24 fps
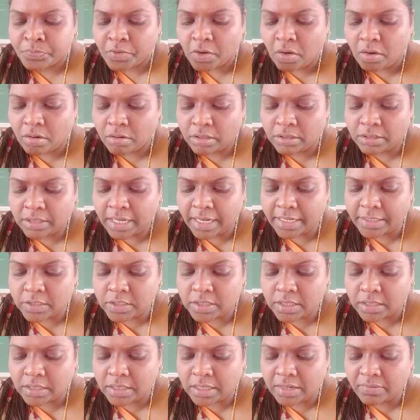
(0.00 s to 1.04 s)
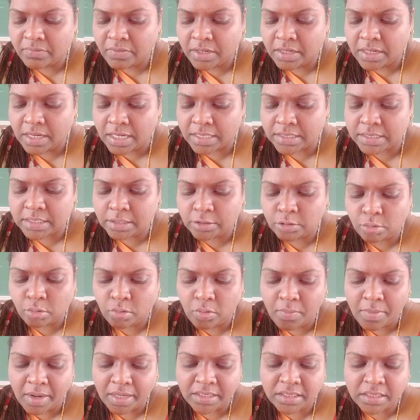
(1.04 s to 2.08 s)
all kinds are given,
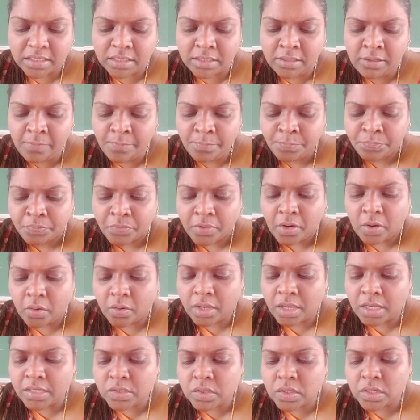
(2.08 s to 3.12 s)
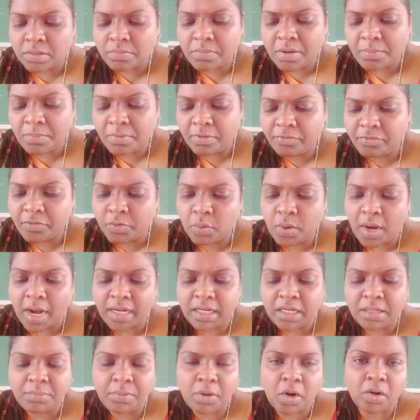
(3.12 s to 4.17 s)
azithromycin, okay. So remember few
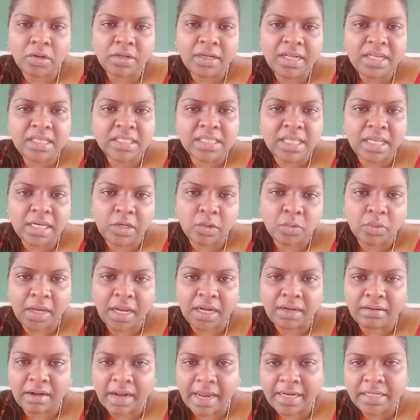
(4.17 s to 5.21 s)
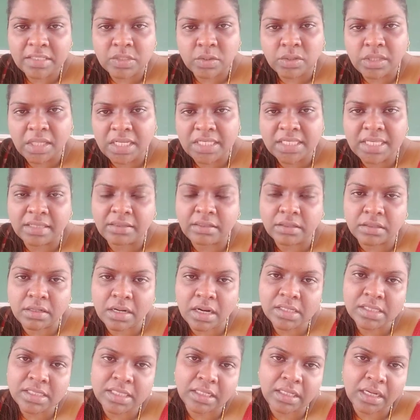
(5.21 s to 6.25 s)
antibiotics, then you can write. So these are the
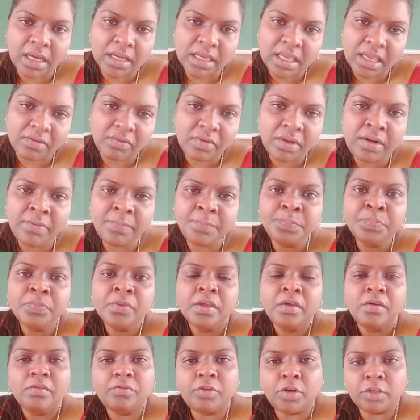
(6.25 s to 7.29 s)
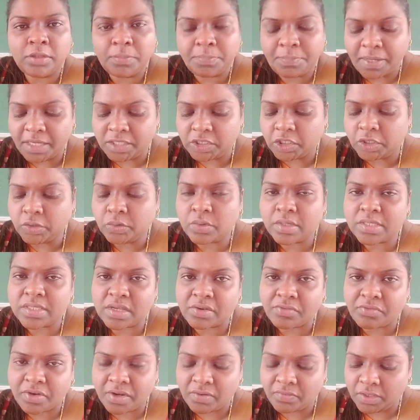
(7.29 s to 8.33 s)
drugs that are given for the patient who are
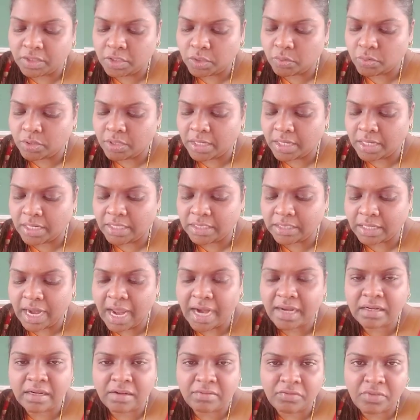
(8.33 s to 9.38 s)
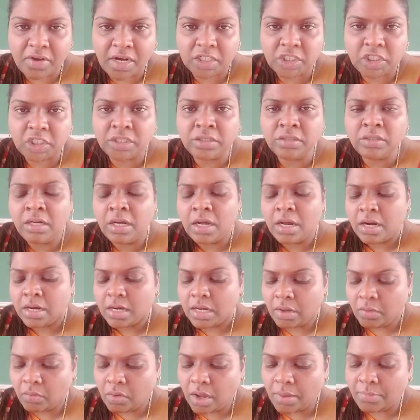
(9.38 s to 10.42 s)
suffering with urinary tract infection.
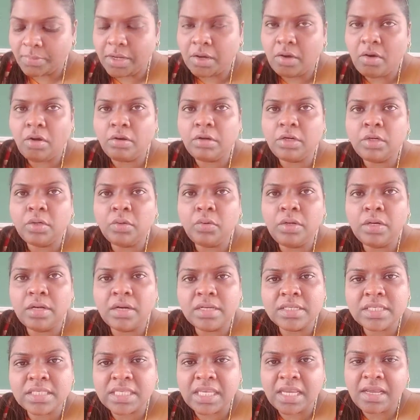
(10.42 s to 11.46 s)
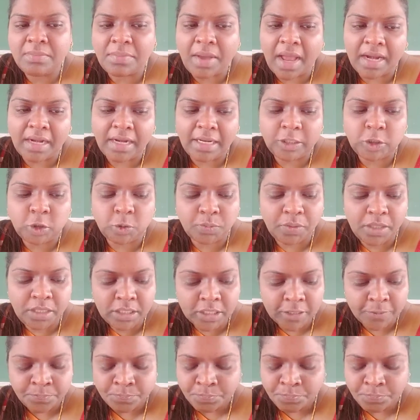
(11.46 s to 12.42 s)
Now coming on to nursing management,